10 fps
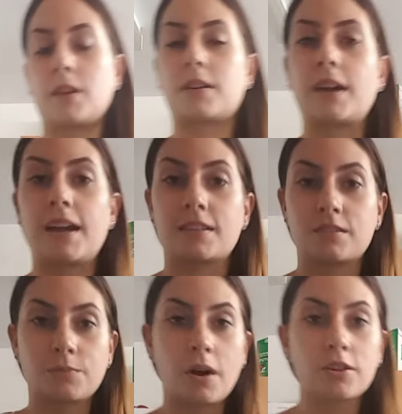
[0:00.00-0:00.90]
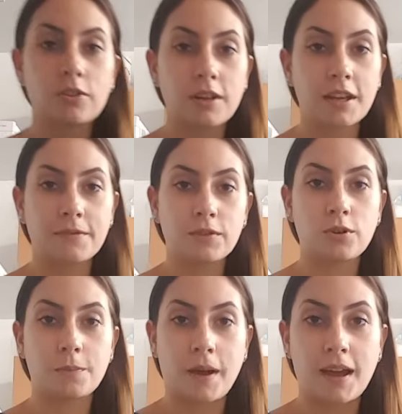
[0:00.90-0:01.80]
Okay, so while you're leaving
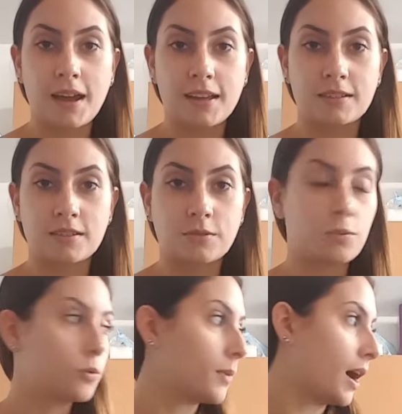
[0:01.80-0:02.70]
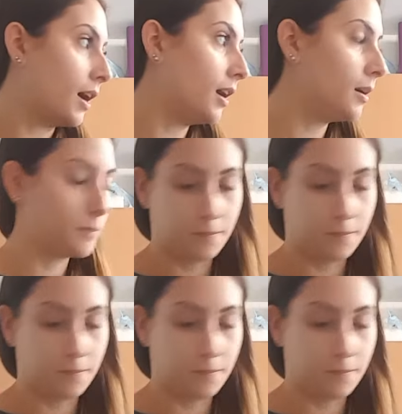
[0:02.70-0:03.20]
your pan to warm up,